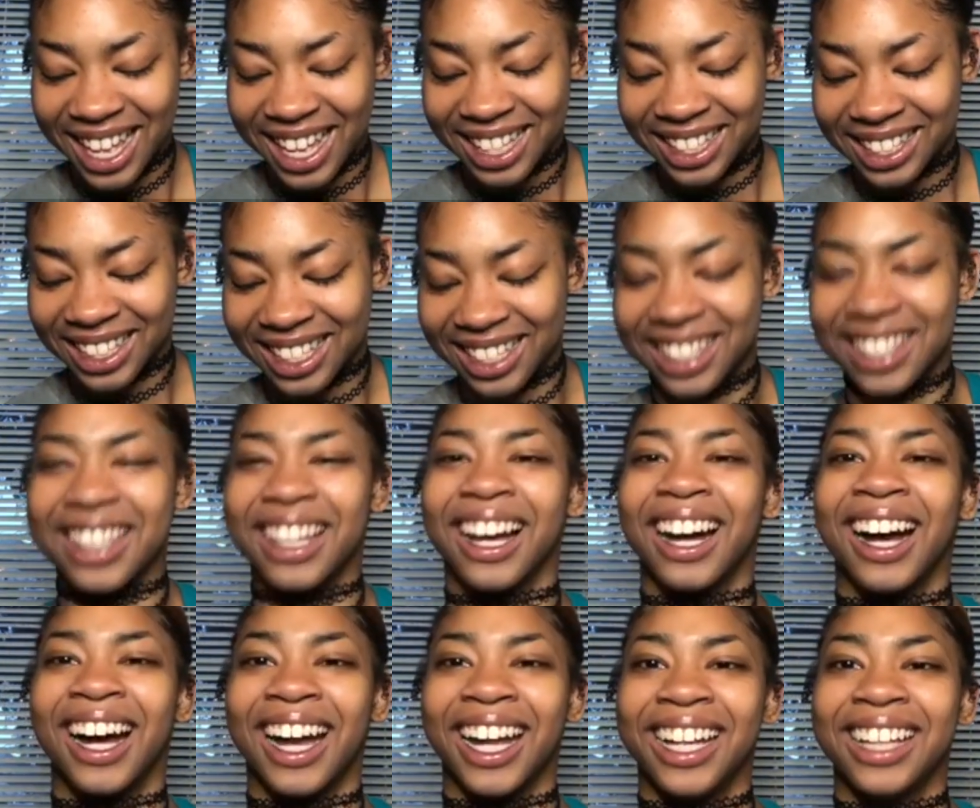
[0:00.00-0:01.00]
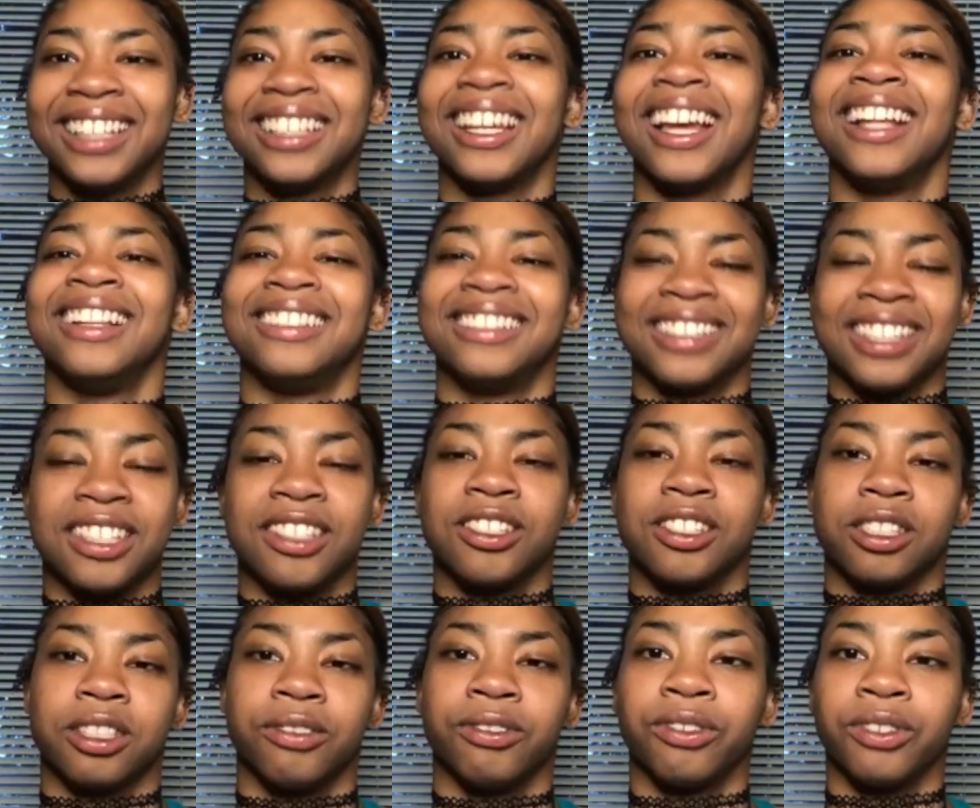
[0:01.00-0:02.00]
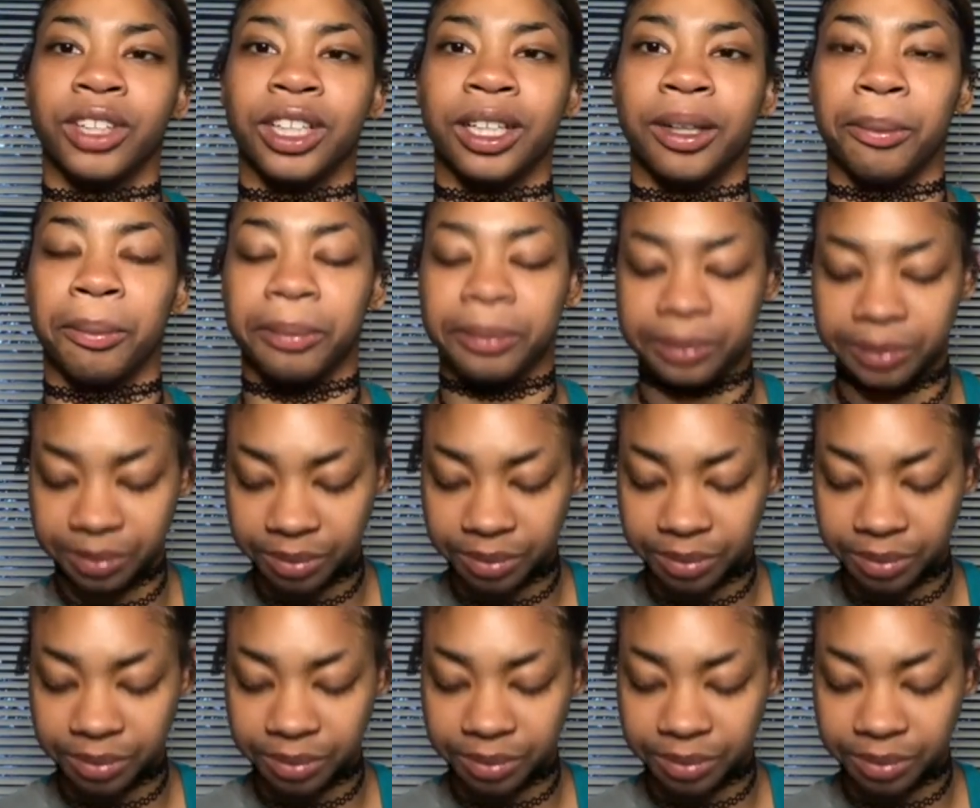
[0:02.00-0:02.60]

Sense the height and sense the freedom.